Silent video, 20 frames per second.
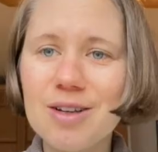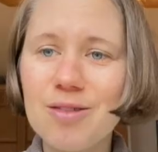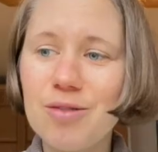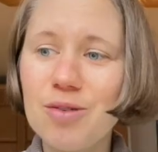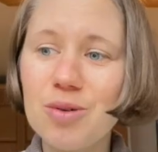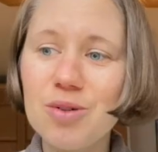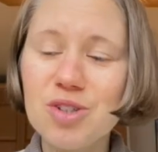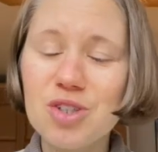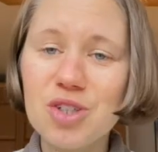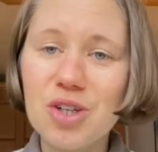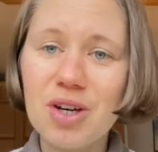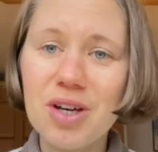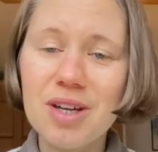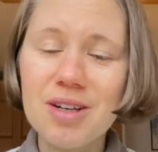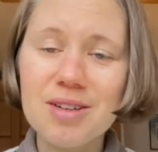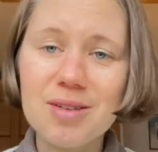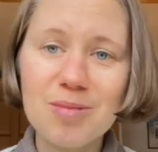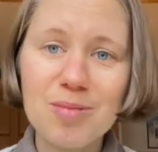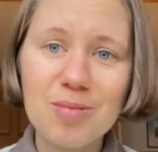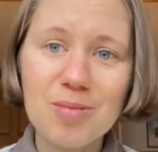If you enjoy
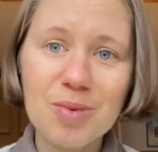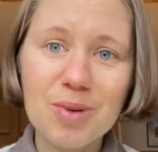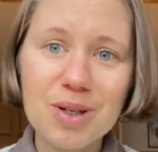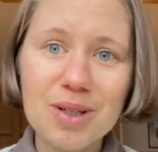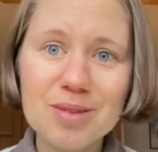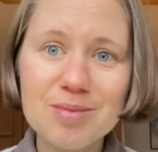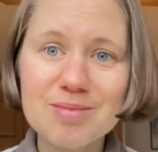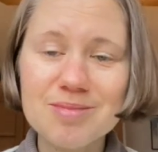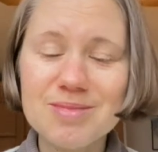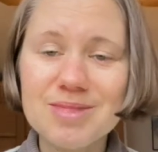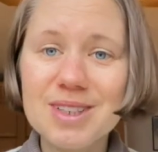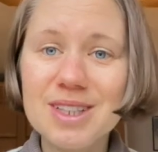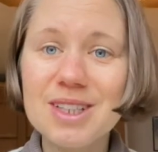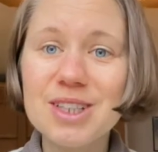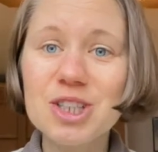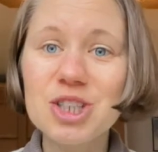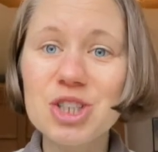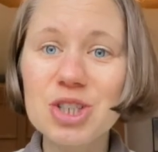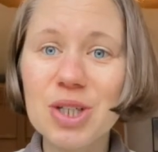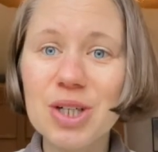it, well, then
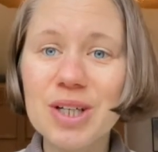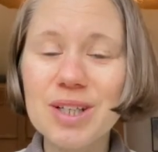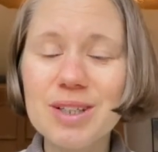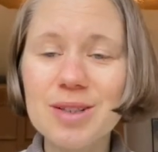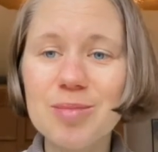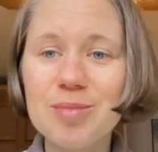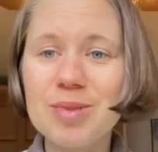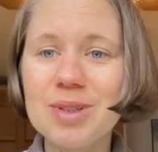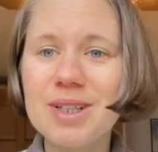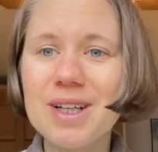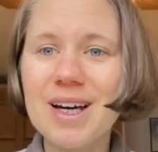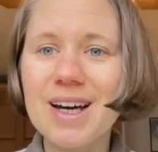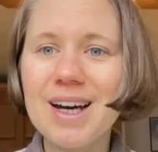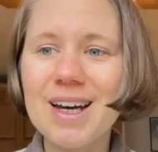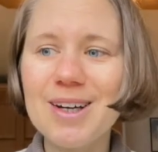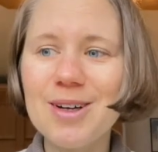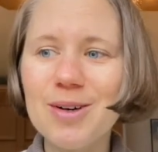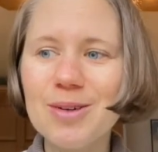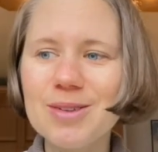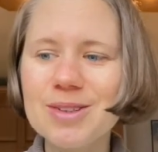enjoy it, but I
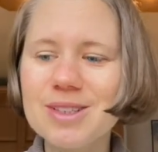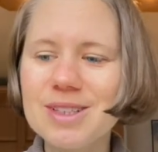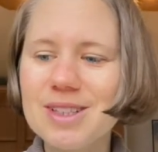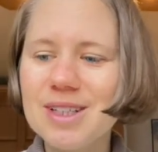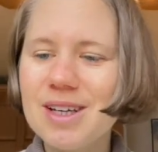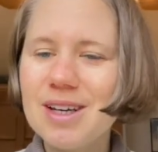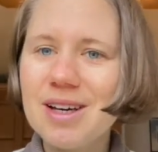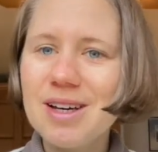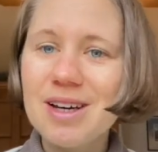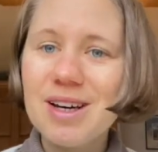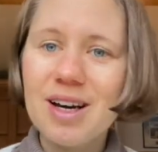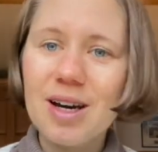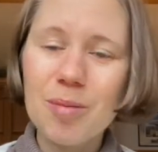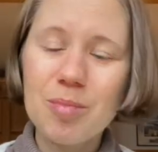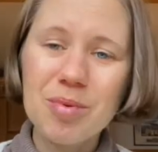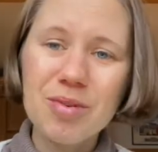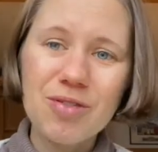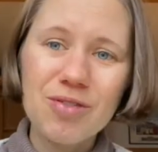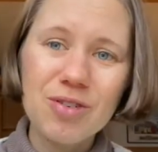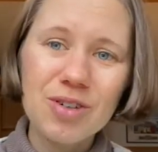don't. I
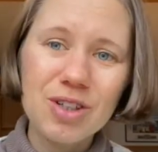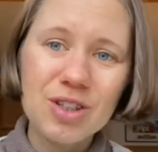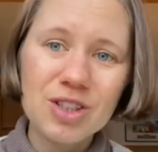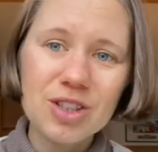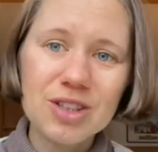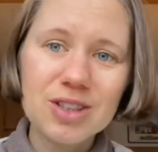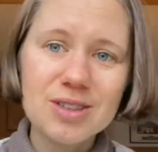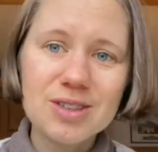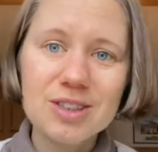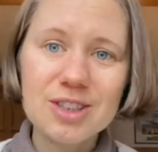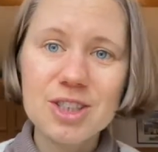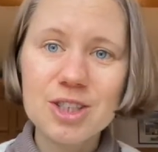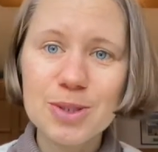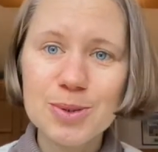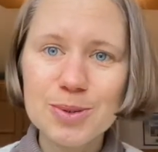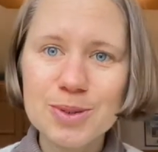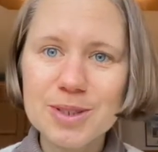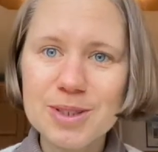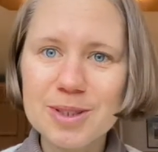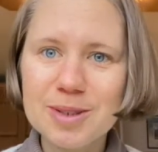prefer the
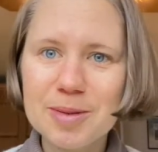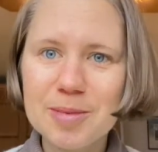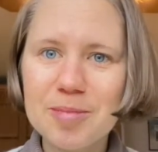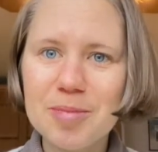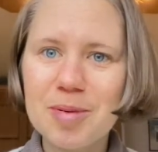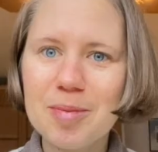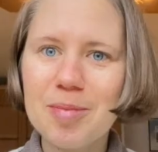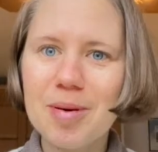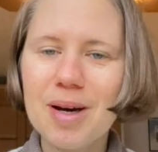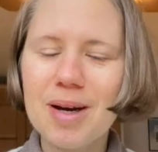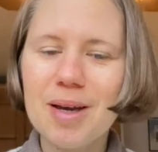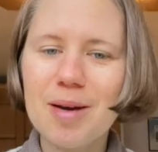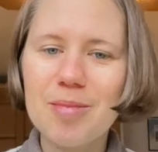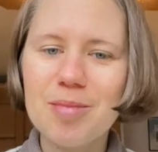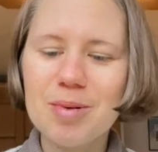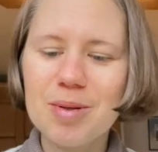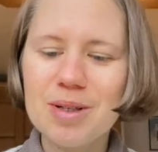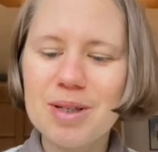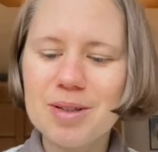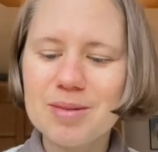juicier papaya
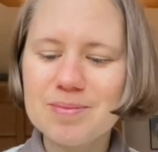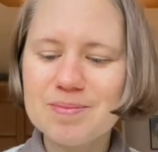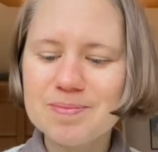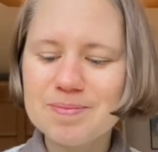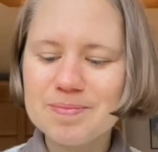pudding.